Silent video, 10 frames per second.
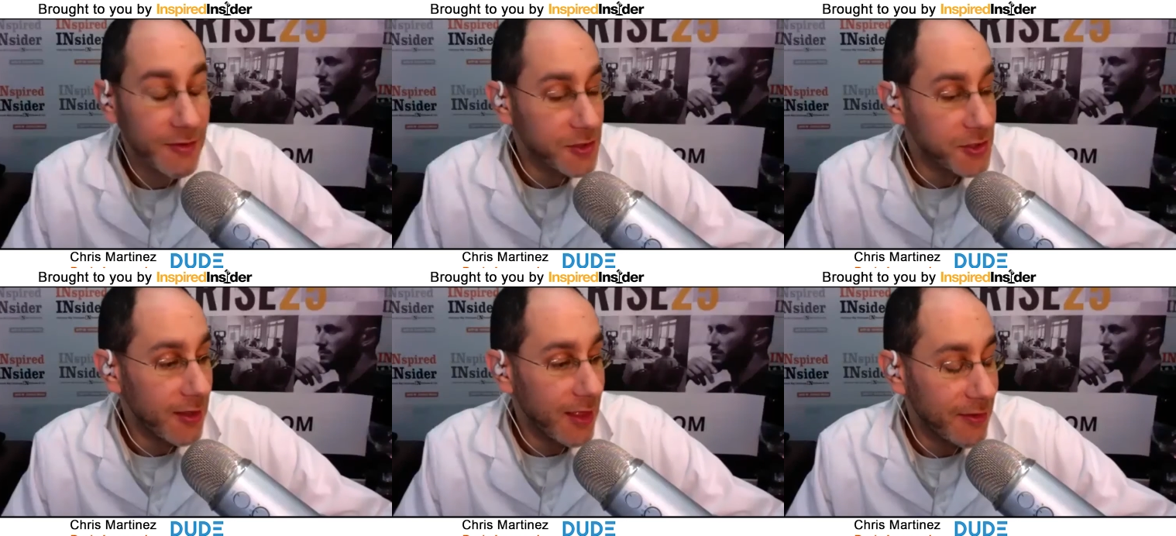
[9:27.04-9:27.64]
Speaker 1: for
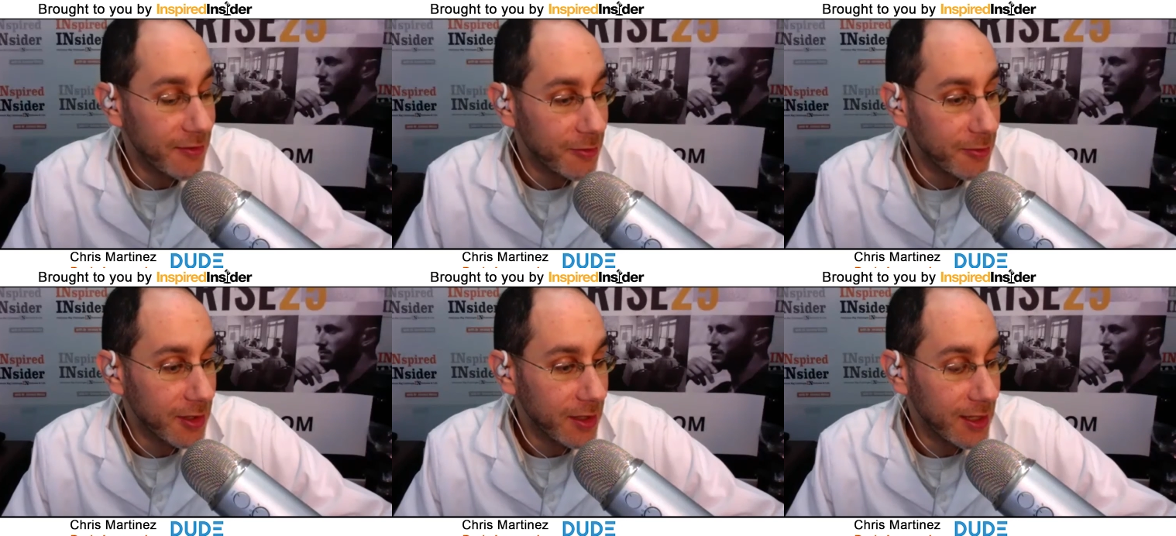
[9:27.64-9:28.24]
sharing that. It's
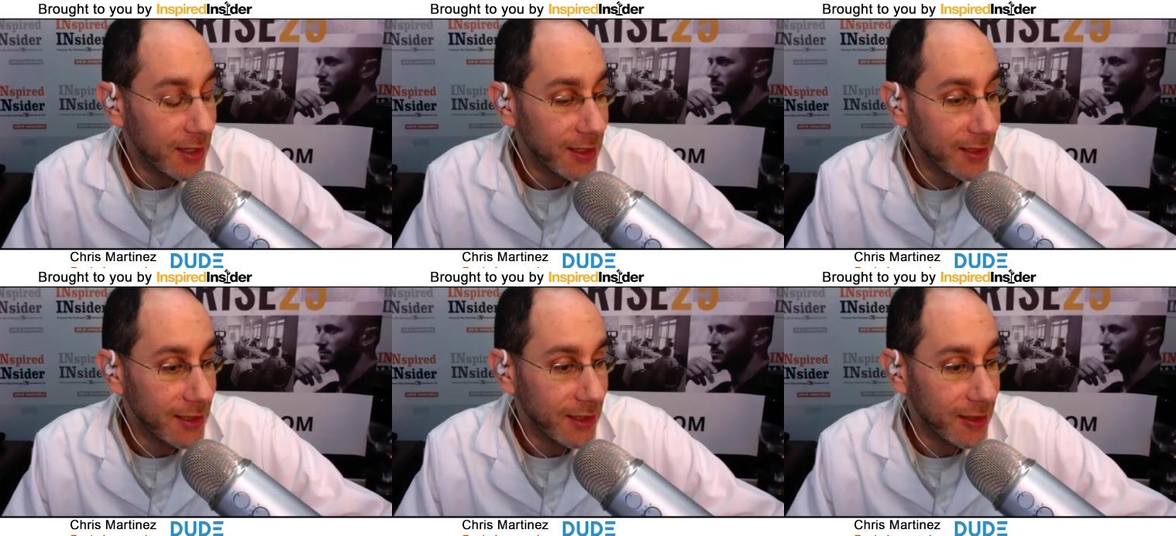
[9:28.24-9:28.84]
really,
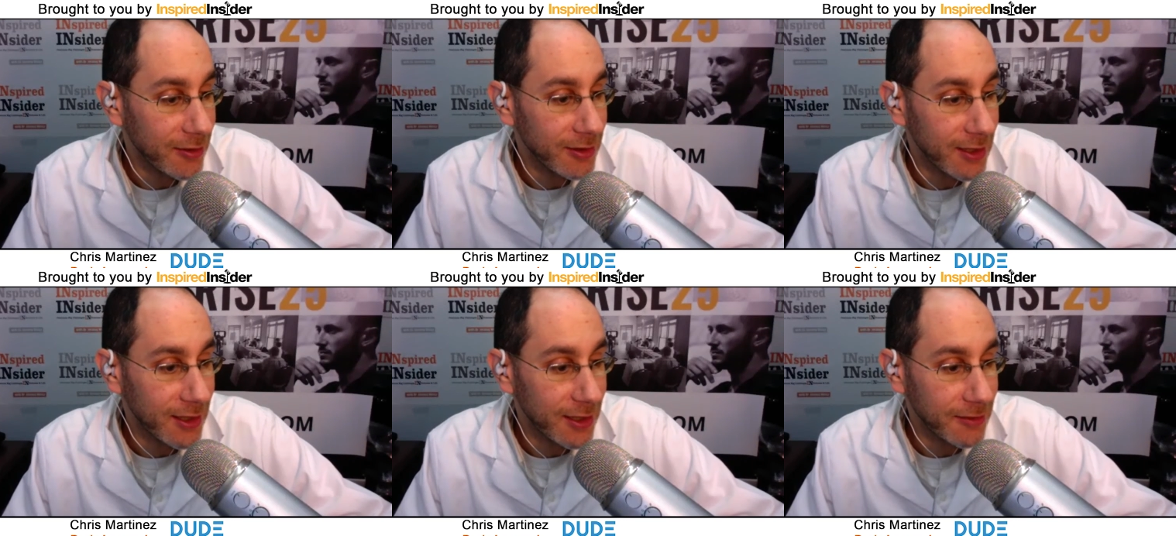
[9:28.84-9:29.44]
you know,
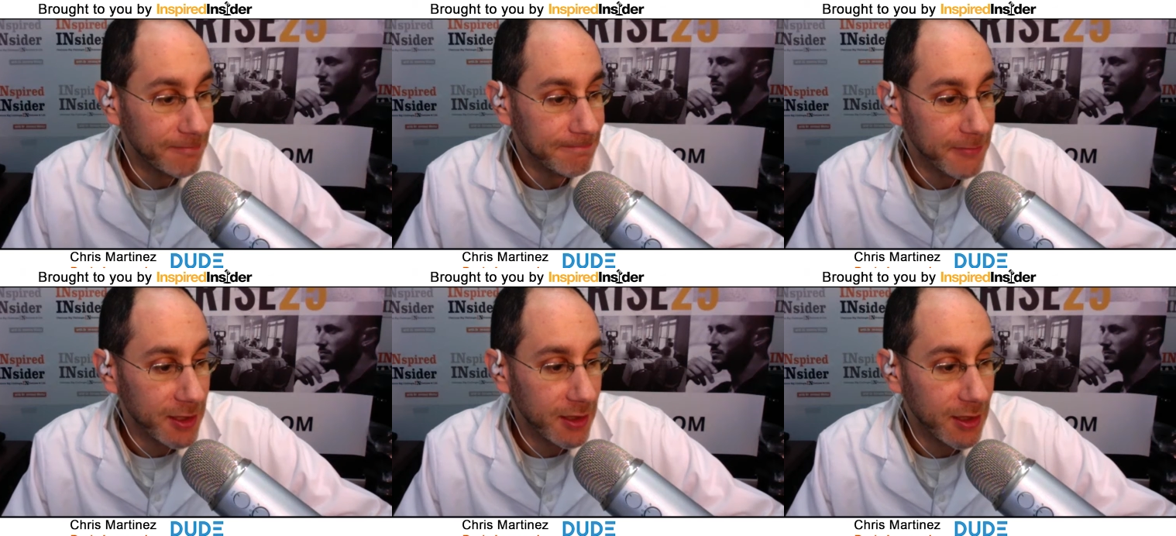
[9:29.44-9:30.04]
um,
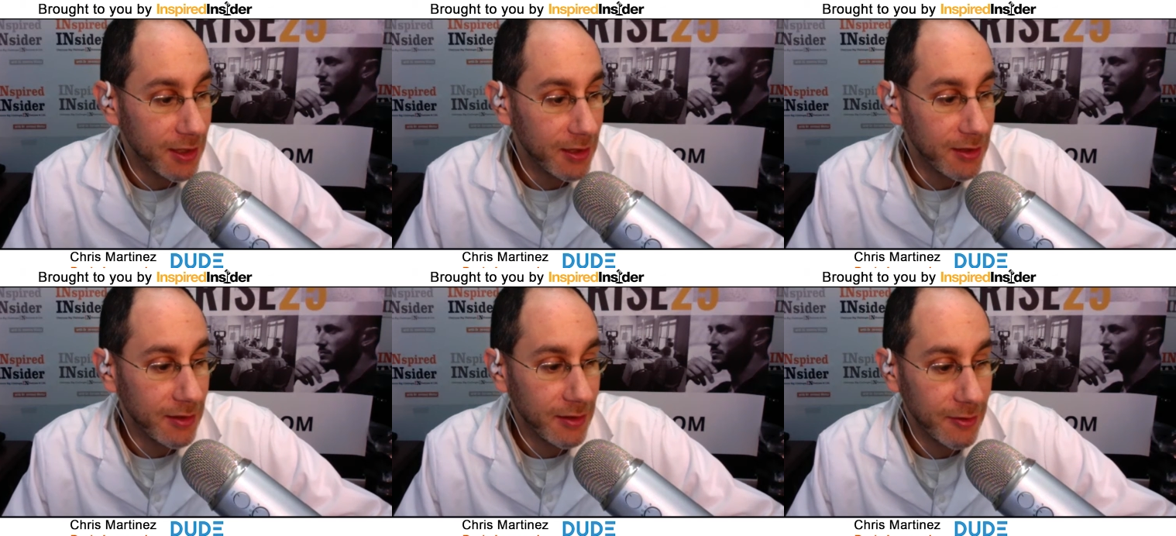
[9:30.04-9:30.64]

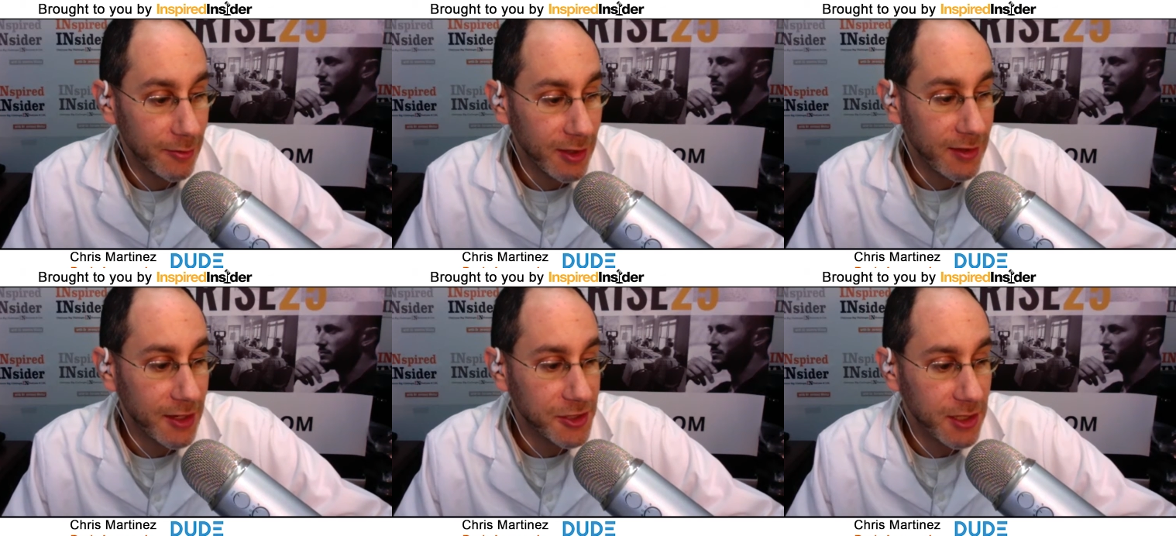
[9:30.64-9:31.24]
really
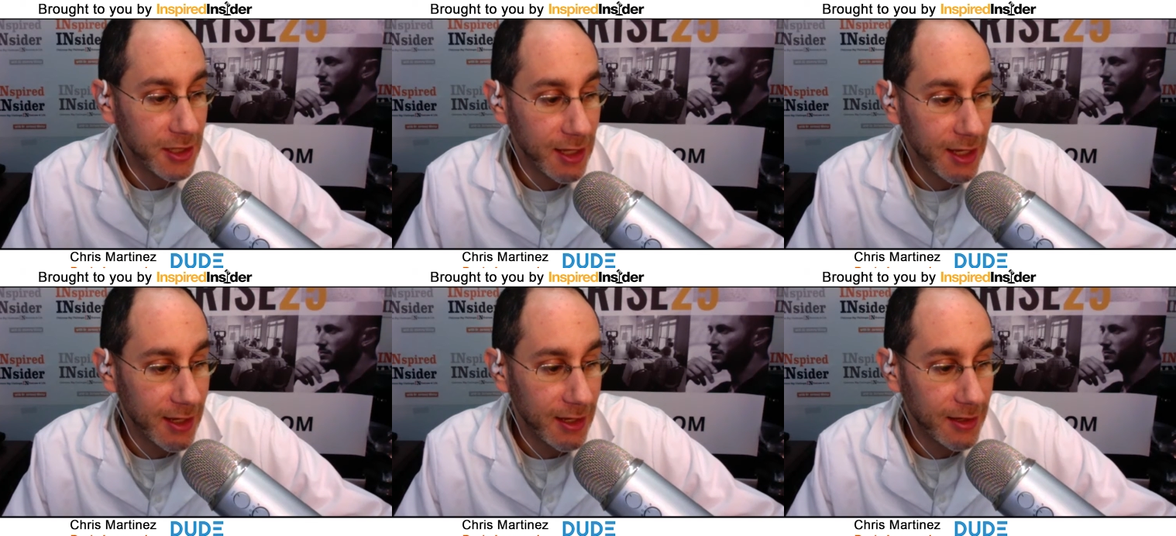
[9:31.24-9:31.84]
touching,
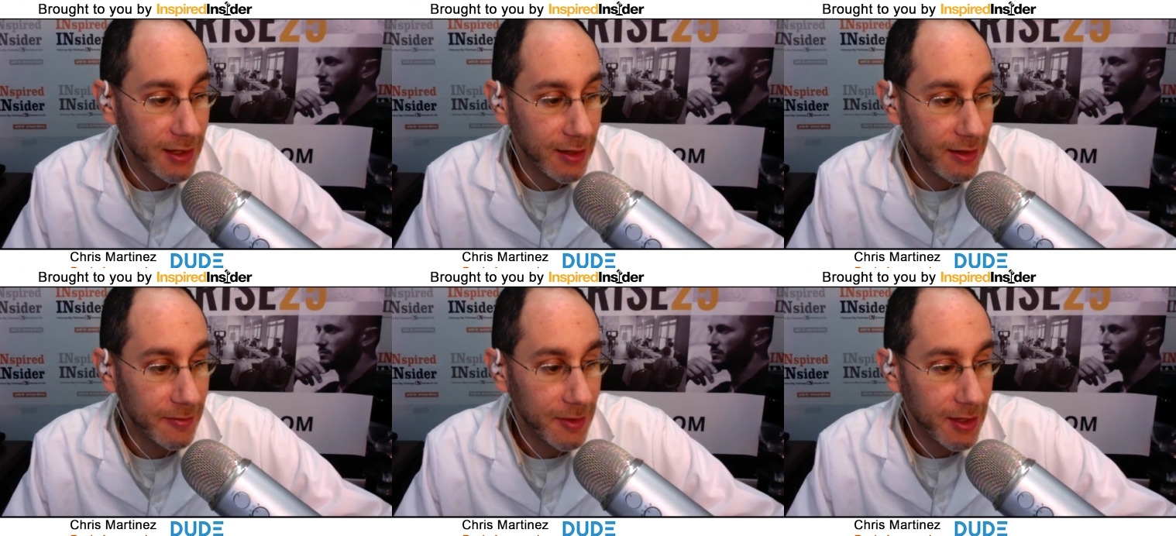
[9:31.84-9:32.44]
and, uh,
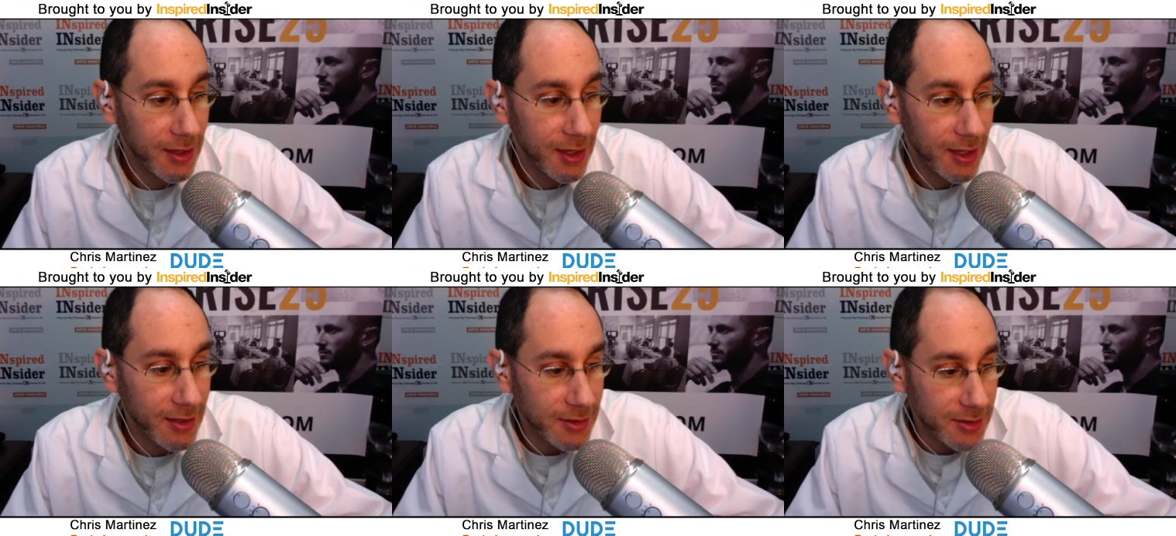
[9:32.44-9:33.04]

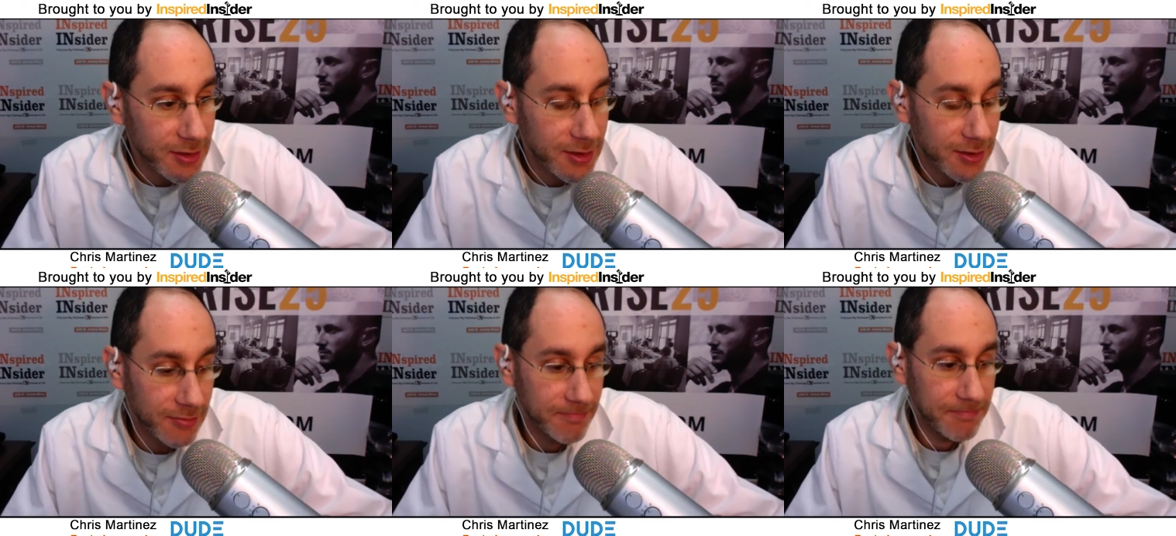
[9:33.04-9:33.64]
is,
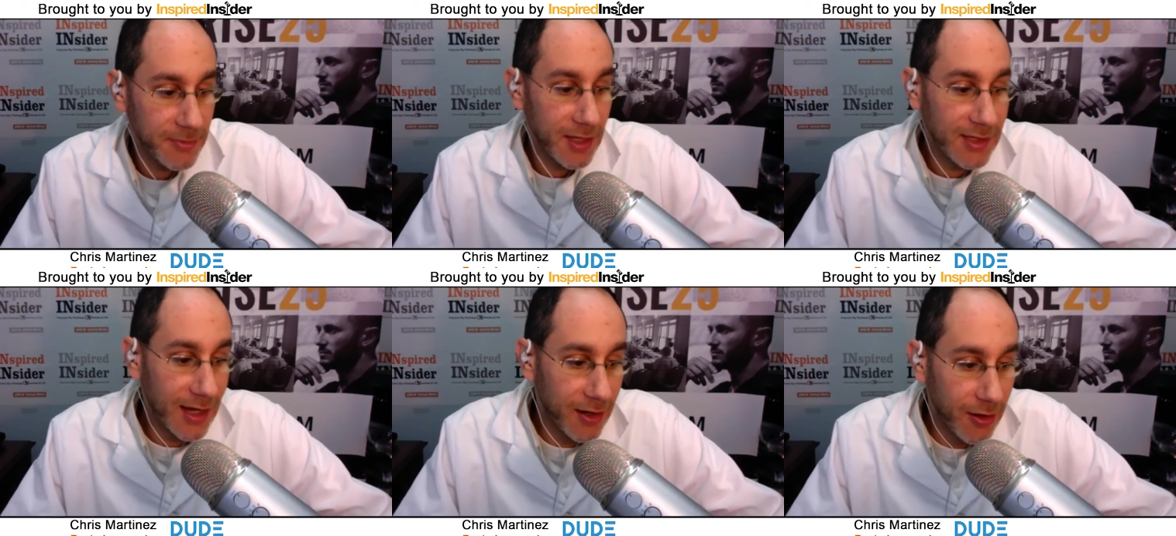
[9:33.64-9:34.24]
takes a
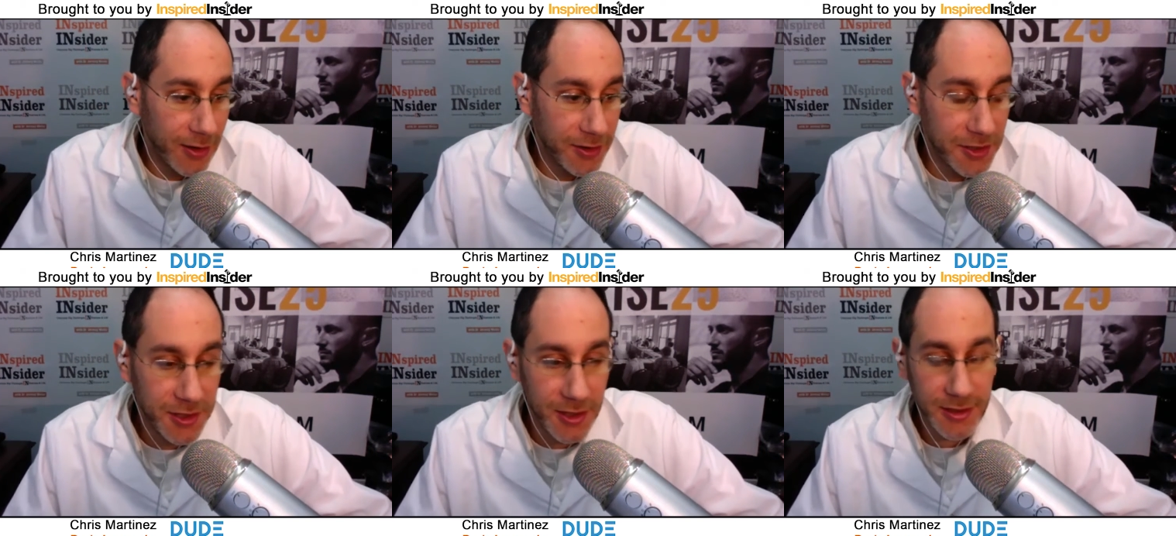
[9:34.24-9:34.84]
lot of courage to
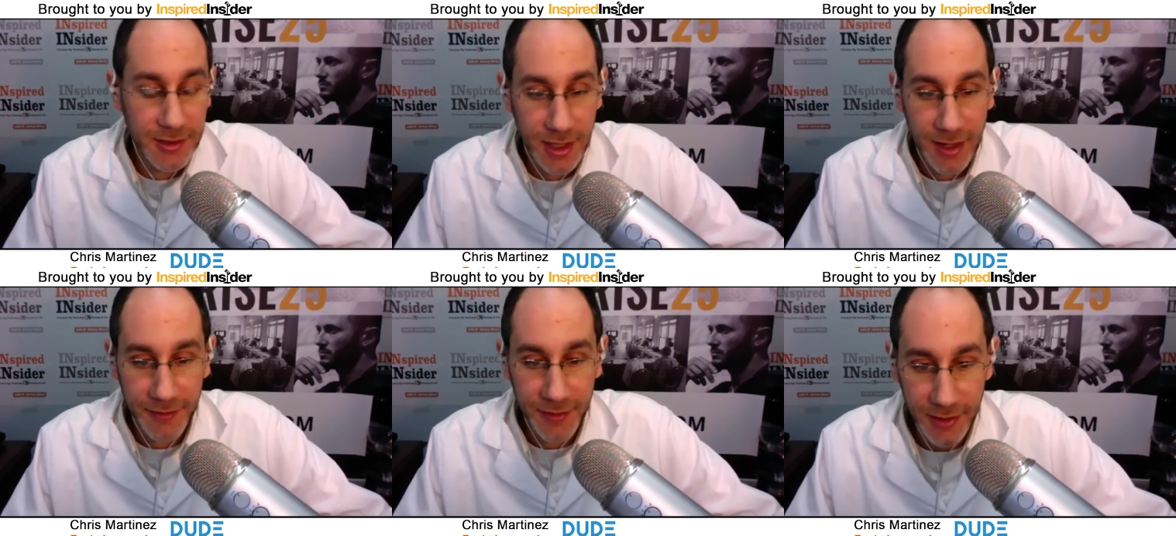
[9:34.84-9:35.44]
share this stuff,
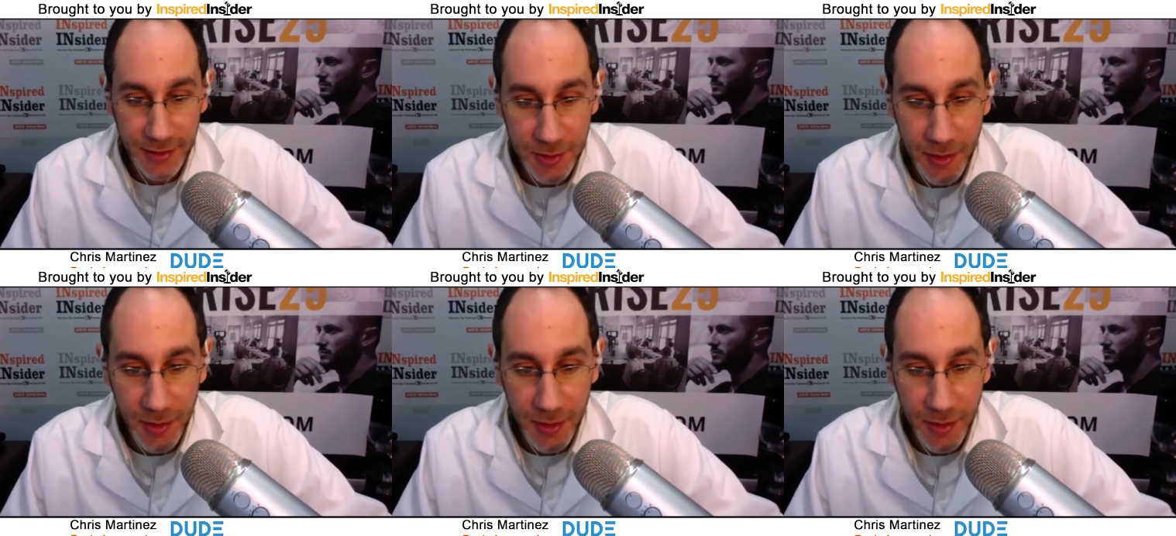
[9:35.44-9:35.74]
you know, so